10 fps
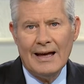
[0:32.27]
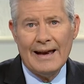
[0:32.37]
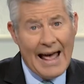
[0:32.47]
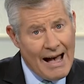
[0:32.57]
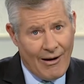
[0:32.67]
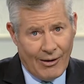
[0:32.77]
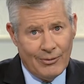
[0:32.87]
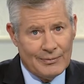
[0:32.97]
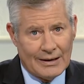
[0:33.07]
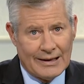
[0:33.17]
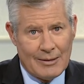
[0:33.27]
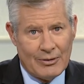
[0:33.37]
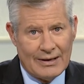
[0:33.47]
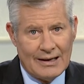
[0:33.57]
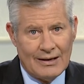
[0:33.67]
Now, Labor
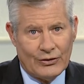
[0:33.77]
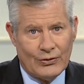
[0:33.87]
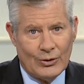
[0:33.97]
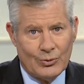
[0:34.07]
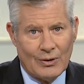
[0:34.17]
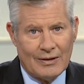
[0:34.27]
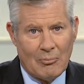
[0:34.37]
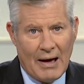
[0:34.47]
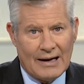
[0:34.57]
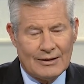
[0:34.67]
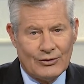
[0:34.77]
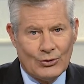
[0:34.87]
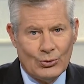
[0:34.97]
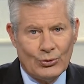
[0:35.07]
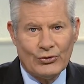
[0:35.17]
Day is filled with back to
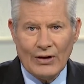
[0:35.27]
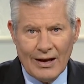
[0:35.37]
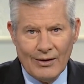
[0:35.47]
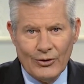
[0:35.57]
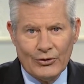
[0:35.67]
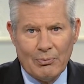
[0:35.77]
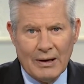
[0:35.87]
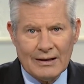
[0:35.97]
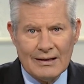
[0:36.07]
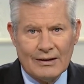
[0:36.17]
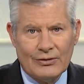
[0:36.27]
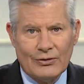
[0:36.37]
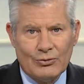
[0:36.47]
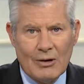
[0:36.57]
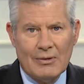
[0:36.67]
school sales, picnics,
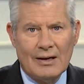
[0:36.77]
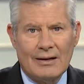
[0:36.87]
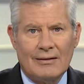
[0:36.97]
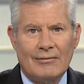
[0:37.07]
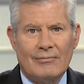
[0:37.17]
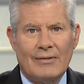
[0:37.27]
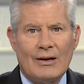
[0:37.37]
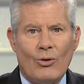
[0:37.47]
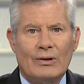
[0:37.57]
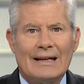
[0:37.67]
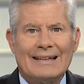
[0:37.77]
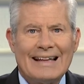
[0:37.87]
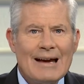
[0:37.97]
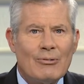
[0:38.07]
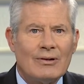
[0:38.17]
swimming, and the only
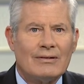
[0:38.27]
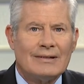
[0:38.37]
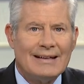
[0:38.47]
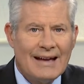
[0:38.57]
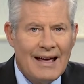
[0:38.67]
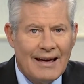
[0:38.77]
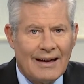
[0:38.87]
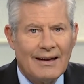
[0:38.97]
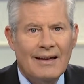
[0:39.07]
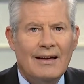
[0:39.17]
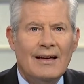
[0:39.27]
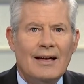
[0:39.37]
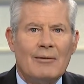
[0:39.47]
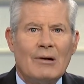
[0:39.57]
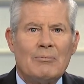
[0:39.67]
labor today
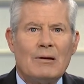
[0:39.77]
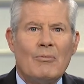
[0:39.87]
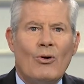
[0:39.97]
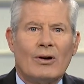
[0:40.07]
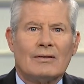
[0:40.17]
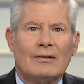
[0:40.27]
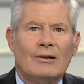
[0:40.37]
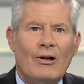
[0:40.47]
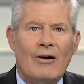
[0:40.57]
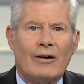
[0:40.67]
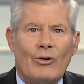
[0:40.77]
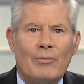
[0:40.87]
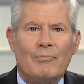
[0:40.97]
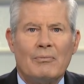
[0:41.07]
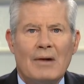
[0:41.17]
might be mowing the lawn
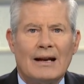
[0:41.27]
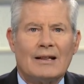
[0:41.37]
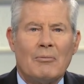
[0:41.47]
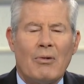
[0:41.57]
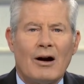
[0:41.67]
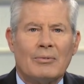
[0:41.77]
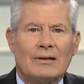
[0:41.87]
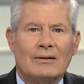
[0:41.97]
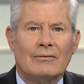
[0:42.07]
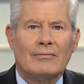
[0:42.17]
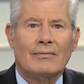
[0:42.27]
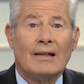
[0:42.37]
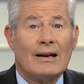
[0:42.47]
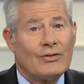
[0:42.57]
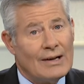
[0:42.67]
or manning the barbecue.
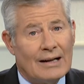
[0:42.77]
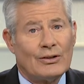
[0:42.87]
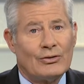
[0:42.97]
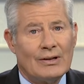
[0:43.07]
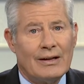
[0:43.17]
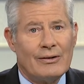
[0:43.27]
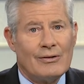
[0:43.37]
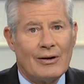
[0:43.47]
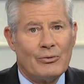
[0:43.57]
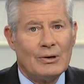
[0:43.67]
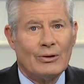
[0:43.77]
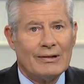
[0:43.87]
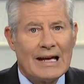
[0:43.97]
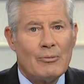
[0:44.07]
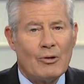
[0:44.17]
That is not to say there aren't real
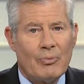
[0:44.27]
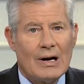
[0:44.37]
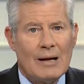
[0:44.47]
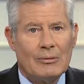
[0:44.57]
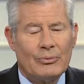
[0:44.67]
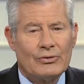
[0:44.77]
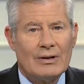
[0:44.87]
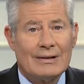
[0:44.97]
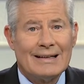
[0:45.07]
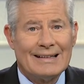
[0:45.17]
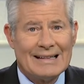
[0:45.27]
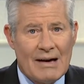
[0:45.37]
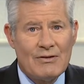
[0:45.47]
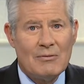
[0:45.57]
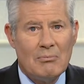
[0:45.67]
labor problems. Nearly
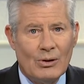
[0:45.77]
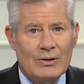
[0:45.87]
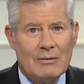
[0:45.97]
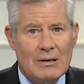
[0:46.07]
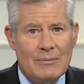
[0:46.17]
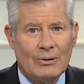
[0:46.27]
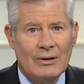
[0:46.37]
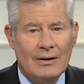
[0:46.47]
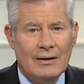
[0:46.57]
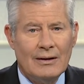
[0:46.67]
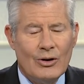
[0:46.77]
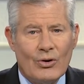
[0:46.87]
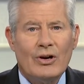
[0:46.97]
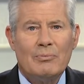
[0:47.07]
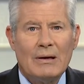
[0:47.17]
11 million people who
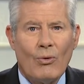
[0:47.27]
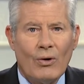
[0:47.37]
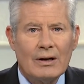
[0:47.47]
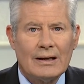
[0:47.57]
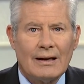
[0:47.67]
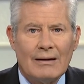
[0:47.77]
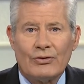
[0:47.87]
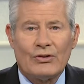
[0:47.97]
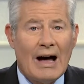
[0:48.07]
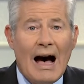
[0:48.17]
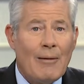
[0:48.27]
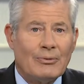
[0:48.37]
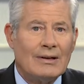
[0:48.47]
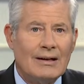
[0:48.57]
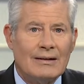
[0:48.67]
could be working have
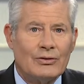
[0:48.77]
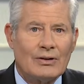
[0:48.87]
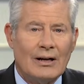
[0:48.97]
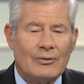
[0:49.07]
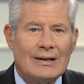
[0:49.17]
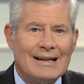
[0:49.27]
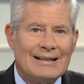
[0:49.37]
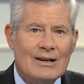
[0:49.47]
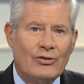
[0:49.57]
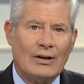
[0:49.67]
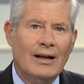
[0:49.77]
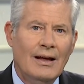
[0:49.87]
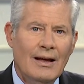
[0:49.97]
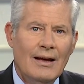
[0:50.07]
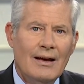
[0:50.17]
stopped in this country. In addition,
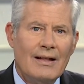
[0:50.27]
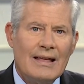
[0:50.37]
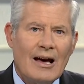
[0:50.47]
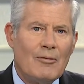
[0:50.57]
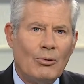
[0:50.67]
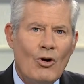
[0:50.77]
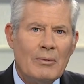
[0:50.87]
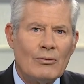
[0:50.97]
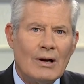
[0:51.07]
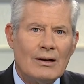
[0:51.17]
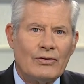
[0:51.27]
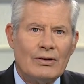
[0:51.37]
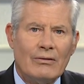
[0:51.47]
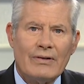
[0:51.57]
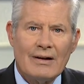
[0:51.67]
the unemployment rate is
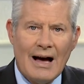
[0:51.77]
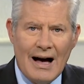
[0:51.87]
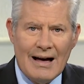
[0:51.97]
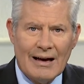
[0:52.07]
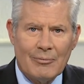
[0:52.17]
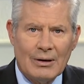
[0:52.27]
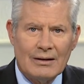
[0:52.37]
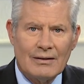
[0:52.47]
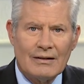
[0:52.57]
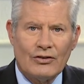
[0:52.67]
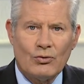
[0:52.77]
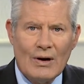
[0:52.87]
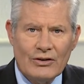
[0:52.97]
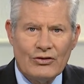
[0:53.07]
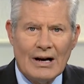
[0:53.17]
still very high, but the
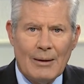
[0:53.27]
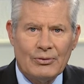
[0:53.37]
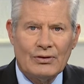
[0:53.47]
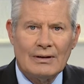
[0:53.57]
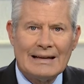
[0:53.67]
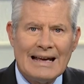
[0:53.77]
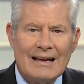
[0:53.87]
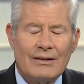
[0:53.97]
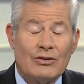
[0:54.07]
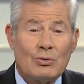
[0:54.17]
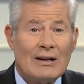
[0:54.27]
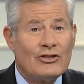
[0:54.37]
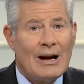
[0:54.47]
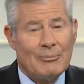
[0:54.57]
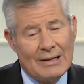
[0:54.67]
sweatshops day,
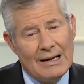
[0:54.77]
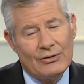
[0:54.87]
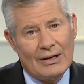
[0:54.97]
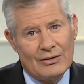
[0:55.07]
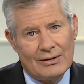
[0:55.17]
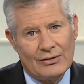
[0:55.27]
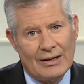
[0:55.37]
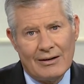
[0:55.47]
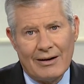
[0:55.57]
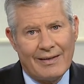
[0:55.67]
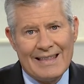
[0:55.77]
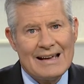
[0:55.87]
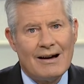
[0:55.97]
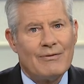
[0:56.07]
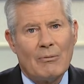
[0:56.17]
sweatshop days, I should say, are a
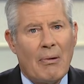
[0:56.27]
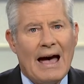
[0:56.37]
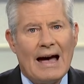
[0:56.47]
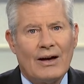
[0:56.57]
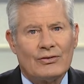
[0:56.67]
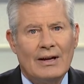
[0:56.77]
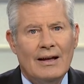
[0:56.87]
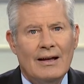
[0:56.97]
thing of the past,